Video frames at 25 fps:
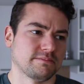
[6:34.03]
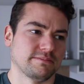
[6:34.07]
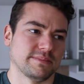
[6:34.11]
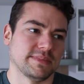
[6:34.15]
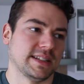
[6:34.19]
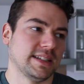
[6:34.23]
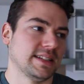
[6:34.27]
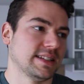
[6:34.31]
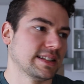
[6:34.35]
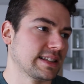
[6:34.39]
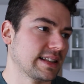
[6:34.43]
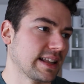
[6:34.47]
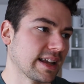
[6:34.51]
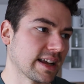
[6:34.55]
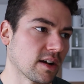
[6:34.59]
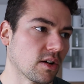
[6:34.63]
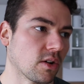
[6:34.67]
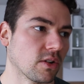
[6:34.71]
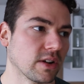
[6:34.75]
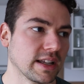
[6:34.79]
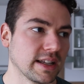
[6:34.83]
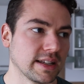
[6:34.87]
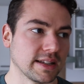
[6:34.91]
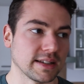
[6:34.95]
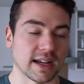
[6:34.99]
He's like
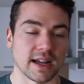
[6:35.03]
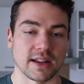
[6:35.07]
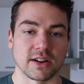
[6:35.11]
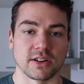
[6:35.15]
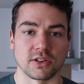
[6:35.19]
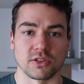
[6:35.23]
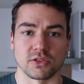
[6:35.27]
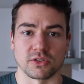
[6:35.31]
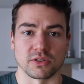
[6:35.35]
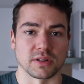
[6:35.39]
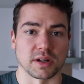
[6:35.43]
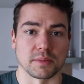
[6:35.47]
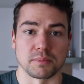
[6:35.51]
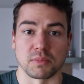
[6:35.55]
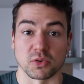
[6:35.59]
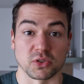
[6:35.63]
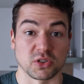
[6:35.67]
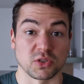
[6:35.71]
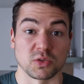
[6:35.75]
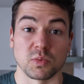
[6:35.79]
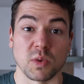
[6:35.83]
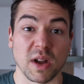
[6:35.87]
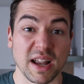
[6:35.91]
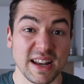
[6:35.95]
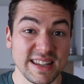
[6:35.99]
only, I don't know, about
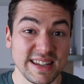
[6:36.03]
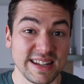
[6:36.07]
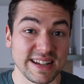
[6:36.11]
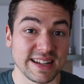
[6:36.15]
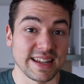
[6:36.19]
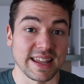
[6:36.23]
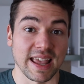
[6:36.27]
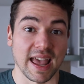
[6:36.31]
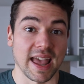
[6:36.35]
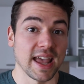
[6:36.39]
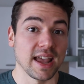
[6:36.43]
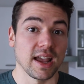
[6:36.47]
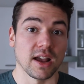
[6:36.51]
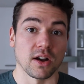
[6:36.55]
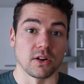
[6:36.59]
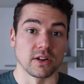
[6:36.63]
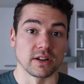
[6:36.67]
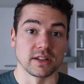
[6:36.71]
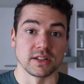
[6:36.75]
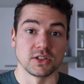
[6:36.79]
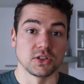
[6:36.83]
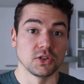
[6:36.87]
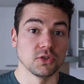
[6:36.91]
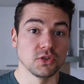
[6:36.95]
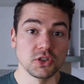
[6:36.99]
20k
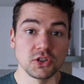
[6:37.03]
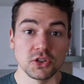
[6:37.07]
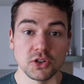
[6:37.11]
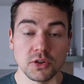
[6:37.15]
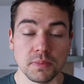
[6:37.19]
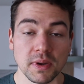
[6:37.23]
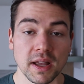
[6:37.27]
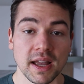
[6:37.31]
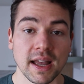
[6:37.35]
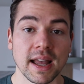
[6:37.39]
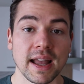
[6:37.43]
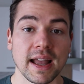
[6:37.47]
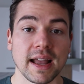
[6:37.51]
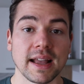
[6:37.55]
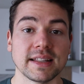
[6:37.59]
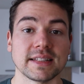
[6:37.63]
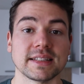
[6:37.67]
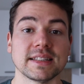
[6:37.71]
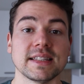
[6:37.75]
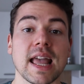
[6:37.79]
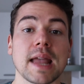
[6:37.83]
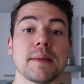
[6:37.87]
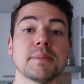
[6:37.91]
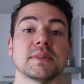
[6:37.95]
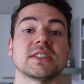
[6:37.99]
on YouTube.
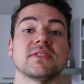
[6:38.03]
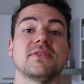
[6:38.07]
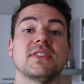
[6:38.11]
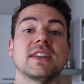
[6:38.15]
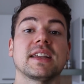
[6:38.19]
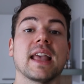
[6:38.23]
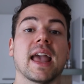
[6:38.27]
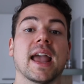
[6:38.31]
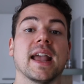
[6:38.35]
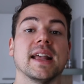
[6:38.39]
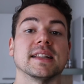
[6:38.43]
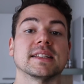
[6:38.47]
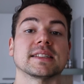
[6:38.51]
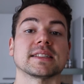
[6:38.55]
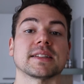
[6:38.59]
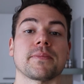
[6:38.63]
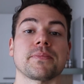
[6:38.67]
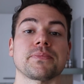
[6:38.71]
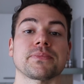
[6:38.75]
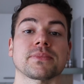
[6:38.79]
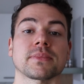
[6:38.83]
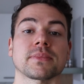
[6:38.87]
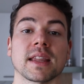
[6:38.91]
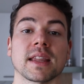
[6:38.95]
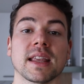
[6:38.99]
His name is Vegains,
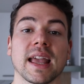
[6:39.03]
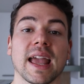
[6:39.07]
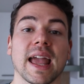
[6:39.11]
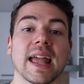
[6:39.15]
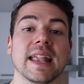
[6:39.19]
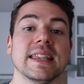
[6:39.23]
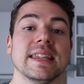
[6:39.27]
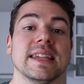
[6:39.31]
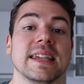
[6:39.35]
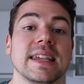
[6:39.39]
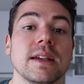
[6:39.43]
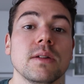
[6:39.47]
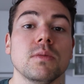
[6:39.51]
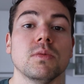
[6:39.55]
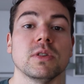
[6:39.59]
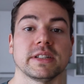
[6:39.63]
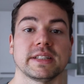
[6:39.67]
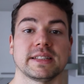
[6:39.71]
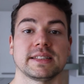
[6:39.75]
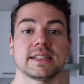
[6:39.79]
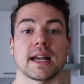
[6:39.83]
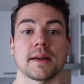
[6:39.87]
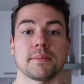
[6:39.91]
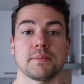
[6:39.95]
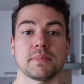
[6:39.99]
and he will
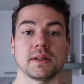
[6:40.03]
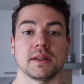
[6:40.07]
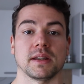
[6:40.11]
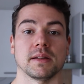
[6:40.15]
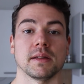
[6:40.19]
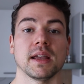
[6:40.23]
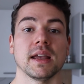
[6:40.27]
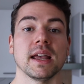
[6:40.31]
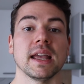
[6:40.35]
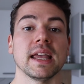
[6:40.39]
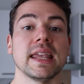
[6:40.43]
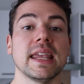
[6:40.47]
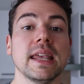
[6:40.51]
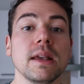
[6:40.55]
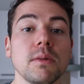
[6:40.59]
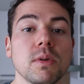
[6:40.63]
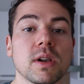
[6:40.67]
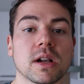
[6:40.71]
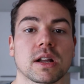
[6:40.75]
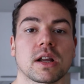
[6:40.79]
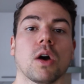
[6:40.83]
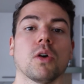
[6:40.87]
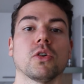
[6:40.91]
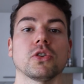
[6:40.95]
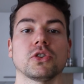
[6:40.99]
stop him. He
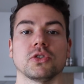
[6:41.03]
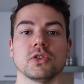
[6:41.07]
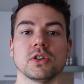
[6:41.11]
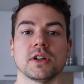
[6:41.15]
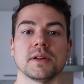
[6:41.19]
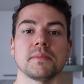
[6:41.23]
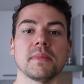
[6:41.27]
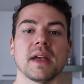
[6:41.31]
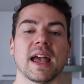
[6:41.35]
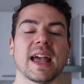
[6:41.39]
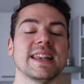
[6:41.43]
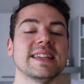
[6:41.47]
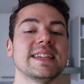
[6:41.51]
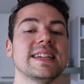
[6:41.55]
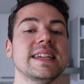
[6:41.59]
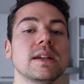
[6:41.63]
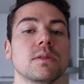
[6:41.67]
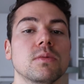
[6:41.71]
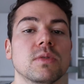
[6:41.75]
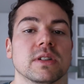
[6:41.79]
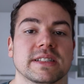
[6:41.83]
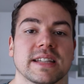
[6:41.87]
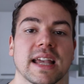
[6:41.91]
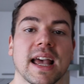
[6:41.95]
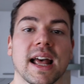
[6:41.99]
will go to him and he
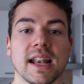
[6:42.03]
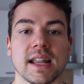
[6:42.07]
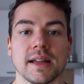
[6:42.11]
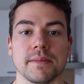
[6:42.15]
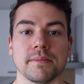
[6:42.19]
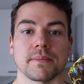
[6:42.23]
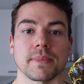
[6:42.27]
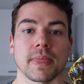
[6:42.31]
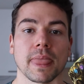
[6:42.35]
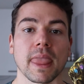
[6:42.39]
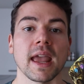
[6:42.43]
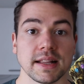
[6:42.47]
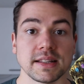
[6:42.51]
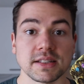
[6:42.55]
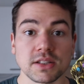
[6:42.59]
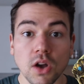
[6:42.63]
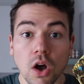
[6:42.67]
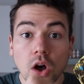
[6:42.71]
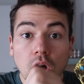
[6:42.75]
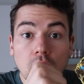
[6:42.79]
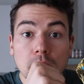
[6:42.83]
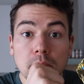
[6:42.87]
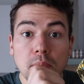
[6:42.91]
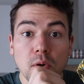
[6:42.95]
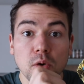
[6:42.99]
will tell him, it's
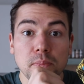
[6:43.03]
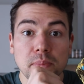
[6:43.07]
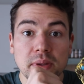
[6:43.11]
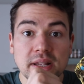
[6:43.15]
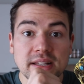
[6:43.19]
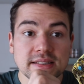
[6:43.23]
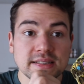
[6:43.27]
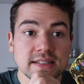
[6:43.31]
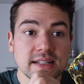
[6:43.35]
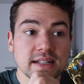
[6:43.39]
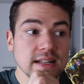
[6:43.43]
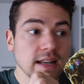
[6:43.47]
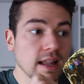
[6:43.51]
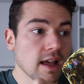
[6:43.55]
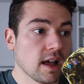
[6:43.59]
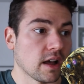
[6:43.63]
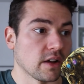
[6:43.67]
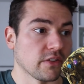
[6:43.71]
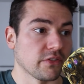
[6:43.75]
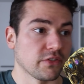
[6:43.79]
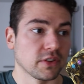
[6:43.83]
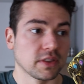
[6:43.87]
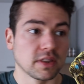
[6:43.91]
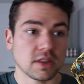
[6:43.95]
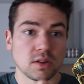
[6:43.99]
all about peace and
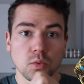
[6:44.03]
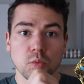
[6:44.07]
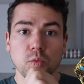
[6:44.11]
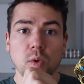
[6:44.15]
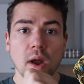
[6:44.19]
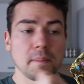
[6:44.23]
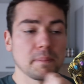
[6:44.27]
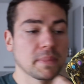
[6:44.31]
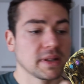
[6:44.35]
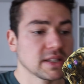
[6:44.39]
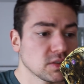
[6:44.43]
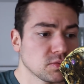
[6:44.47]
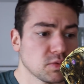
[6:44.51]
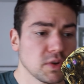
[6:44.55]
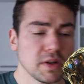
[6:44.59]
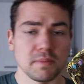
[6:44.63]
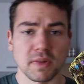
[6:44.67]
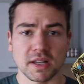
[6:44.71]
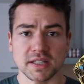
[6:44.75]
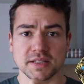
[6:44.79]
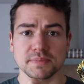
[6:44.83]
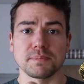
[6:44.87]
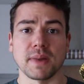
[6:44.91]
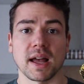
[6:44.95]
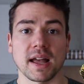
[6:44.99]
love, the weapons we
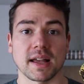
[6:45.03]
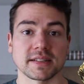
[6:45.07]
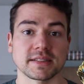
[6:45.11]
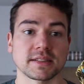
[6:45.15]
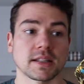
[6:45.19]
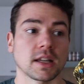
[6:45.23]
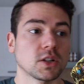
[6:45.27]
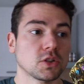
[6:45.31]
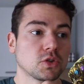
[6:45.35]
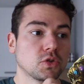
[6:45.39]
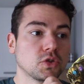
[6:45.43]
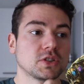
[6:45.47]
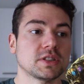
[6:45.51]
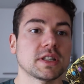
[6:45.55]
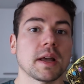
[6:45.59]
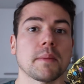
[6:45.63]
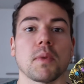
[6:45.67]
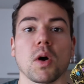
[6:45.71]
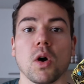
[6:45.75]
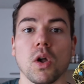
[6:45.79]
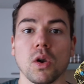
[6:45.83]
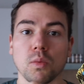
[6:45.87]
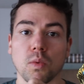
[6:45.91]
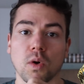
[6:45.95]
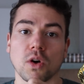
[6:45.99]
must bust, to
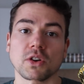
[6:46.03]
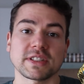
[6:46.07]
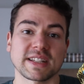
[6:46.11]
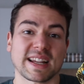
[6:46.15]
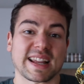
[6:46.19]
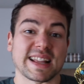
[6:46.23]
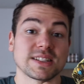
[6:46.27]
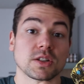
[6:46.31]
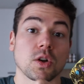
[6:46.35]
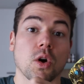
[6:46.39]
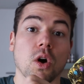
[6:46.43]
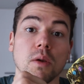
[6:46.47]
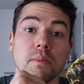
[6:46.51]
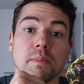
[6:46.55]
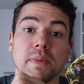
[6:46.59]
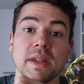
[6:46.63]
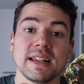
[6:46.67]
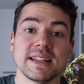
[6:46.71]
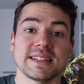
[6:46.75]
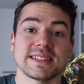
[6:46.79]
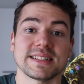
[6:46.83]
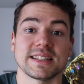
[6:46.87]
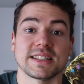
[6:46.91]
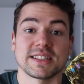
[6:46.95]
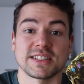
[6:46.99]
stop all wars against all
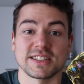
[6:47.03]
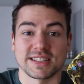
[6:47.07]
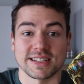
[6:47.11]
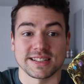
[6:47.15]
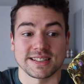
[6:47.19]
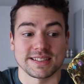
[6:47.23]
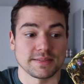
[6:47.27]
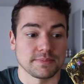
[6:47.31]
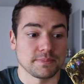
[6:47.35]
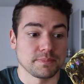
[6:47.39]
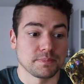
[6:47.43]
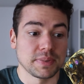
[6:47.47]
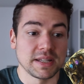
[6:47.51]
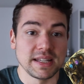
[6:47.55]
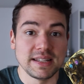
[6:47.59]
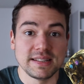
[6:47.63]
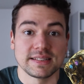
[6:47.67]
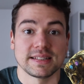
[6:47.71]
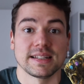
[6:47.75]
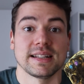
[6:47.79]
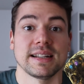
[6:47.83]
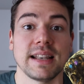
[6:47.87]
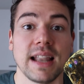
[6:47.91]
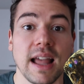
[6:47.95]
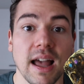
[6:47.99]
beings, it's just
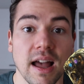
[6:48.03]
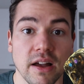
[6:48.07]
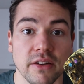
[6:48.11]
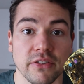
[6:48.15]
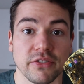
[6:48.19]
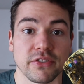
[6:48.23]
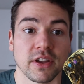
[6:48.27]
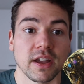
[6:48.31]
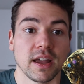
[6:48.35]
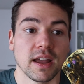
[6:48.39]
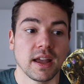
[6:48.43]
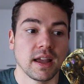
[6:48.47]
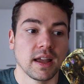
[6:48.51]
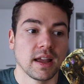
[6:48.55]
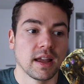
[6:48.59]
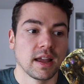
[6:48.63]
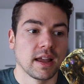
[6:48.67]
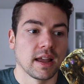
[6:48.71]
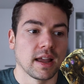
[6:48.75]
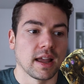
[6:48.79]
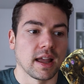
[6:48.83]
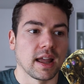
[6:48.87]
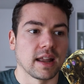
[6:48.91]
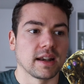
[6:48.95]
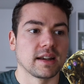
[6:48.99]
peace and love.
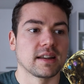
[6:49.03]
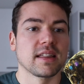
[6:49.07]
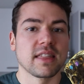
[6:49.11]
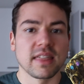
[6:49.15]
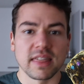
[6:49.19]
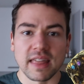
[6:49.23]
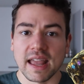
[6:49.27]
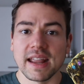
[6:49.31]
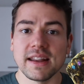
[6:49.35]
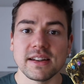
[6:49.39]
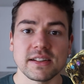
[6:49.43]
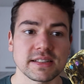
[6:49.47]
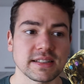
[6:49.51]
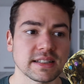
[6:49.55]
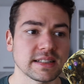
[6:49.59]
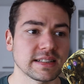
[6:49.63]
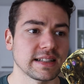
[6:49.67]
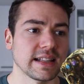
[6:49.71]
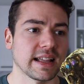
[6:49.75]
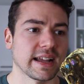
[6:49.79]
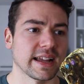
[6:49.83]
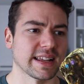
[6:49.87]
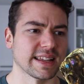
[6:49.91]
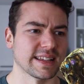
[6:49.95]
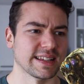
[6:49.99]
And Thanos is
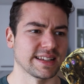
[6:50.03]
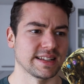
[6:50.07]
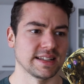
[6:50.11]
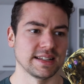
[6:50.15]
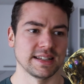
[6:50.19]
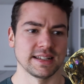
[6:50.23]
like,